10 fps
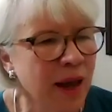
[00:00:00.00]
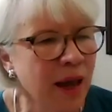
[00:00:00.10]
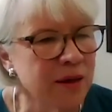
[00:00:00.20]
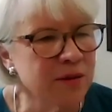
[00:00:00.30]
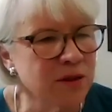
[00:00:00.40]

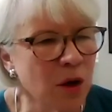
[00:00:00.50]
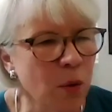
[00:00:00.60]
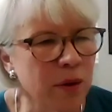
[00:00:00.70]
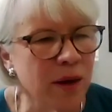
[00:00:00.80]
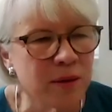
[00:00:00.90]
And
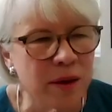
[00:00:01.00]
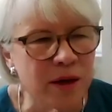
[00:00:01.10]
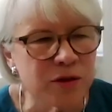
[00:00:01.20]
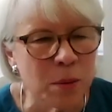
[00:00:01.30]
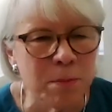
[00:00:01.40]
so, and,
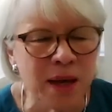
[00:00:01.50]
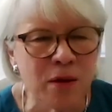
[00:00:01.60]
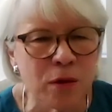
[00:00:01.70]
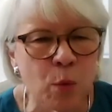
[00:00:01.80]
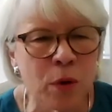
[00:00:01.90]
and to
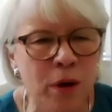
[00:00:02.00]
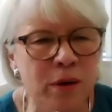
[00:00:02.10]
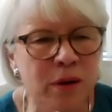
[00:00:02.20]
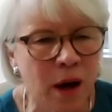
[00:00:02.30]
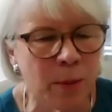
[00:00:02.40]
me, the
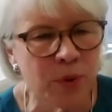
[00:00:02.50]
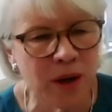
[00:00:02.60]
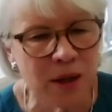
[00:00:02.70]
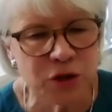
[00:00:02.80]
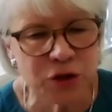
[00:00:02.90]
word
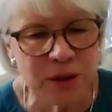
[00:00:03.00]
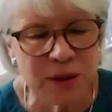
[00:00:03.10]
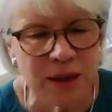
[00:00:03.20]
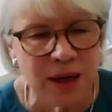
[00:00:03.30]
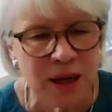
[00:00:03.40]

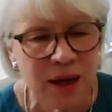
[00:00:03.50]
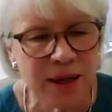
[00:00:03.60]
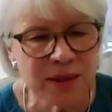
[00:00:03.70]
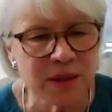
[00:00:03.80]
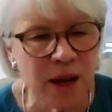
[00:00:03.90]
comprehension
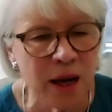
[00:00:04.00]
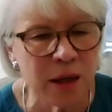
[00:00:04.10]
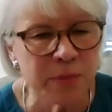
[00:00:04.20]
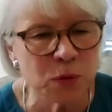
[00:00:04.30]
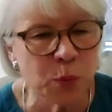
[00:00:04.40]
is
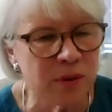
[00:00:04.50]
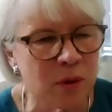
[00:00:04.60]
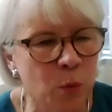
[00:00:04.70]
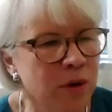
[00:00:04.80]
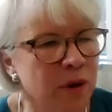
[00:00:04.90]
synonymous with
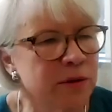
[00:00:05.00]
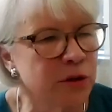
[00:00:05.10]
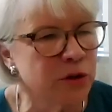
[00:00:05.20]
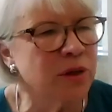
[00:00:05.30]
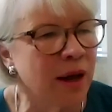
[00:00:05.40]
the word
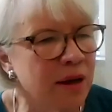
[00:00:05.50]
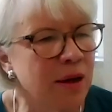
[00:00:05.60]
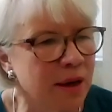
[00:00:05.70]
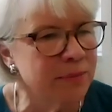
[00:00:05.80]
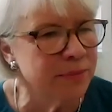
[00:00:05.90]

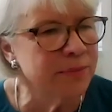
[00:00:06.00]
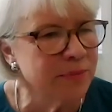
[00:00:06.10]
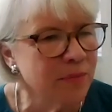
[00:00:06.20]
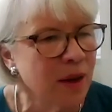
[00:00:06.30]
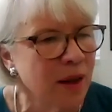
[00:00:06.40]
understanding.
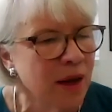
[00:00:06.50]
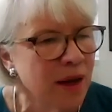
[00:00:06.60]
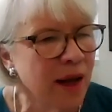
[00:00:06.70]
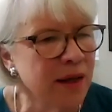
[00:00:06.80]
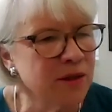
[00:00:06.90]

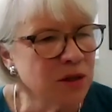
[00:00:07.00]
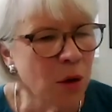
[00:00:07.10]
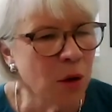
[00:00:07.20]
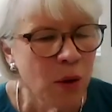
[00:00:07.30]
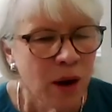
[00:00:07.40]
And
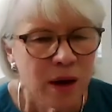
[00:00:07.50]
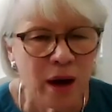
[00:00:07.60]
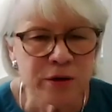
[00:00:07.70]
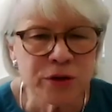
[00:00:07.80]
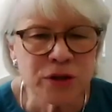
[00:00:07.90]
so,
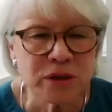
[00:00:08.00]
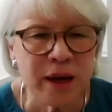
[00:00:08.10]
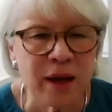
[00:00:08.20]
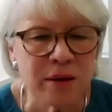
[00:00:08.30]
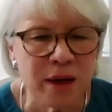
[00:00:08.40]

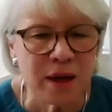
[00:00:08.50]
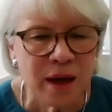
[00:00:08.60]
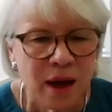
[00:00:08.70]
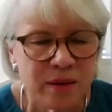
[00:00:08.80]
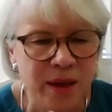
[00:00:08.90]

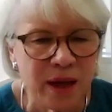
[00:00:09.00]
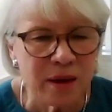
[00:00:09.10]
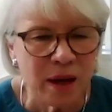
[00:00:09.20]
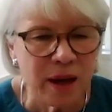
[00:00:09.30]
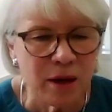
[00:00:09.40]
understanding
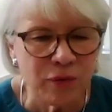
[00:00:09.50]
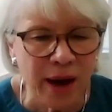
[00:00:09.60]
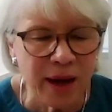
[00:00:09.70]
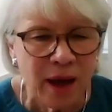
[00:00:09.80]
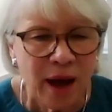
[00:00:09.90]
that if
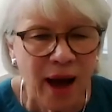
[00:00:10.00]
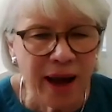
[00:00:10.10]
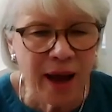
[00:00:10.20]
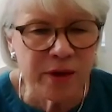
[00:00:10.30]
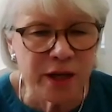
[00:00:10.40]
I, I
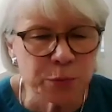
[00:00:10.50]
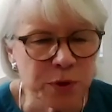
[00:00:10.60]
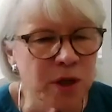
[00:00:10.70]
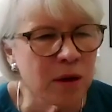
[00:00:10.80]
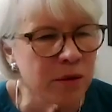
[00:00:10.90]
have these
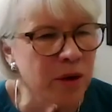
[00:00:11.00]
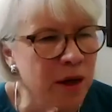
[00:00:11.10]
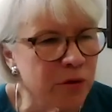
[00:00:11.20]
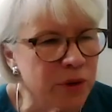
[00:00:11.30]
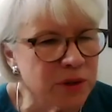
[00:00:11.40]
particular
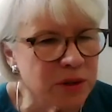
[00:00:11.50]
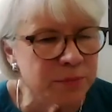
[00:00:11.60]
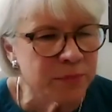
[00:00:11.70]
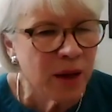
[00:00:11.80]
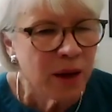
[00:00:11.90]
interests,